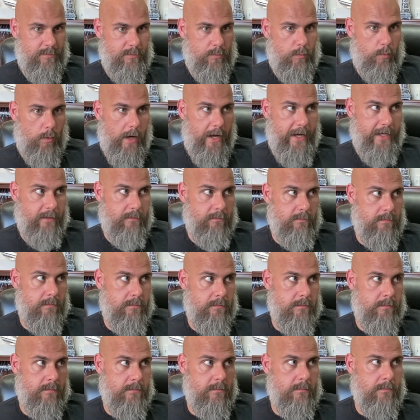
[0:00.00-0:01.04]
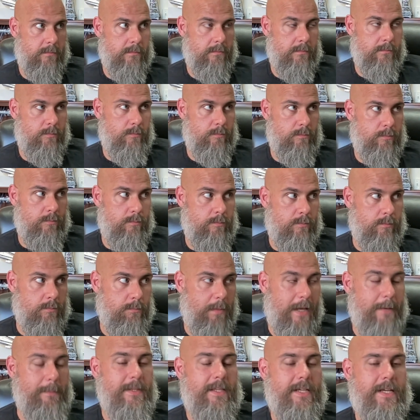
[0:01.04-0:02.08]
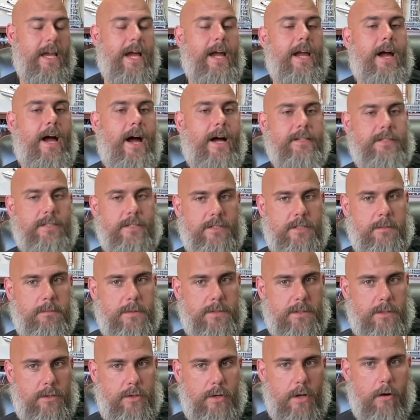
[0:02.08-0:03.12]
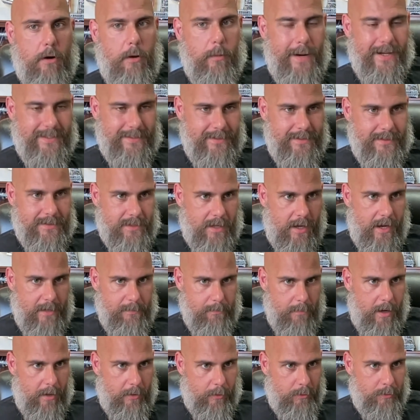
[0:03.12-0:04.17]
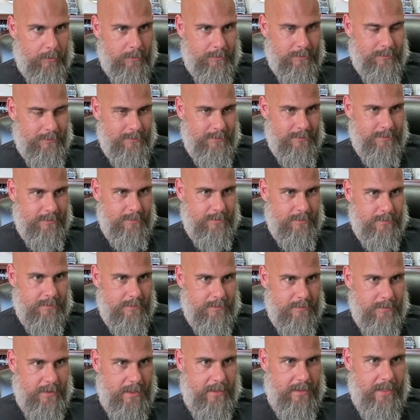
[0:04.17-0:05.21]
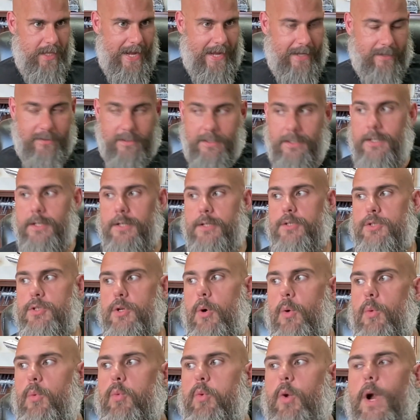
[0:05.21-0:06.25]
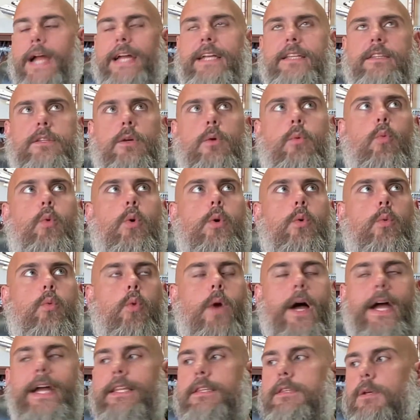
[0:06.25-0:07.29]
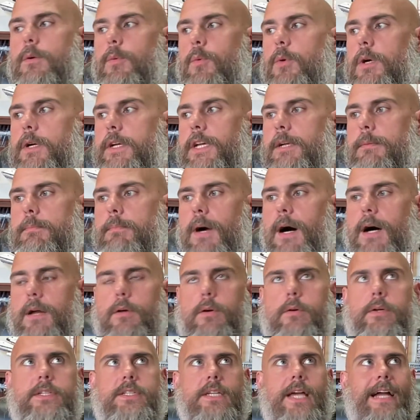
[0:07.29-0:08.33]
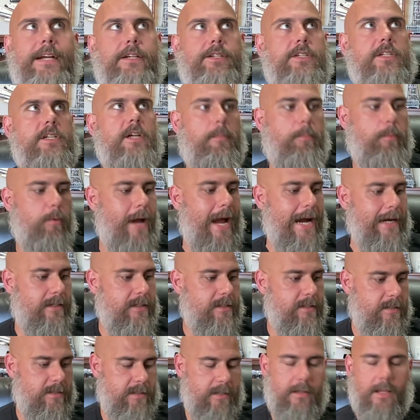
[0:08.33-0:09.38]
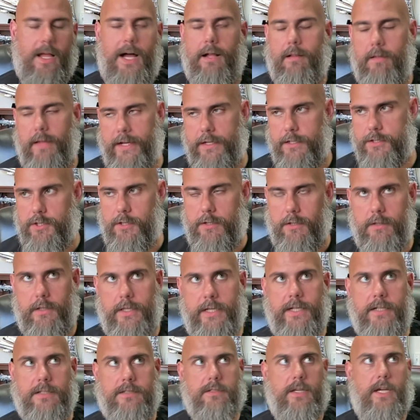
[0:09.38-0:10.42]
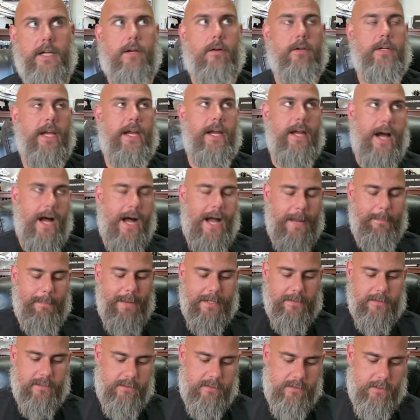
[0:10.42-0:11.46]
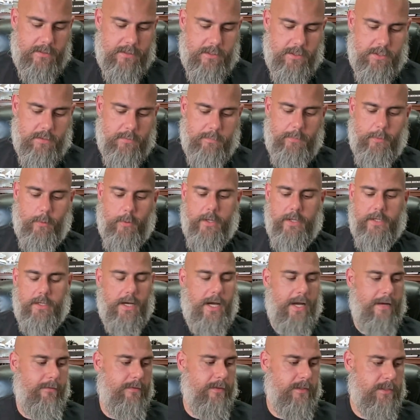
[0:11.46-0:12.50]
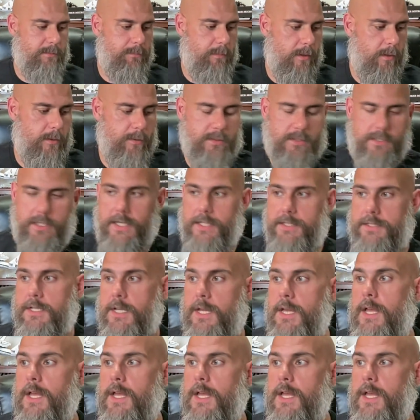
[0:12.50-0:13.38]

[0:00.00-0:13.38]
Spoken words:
right? Maybe the AI system doesn't know about the design model in that. So write the working model is actually a practice. It's a lot like journaling. It's like, okay, I'm at this decision point. I've exposed this.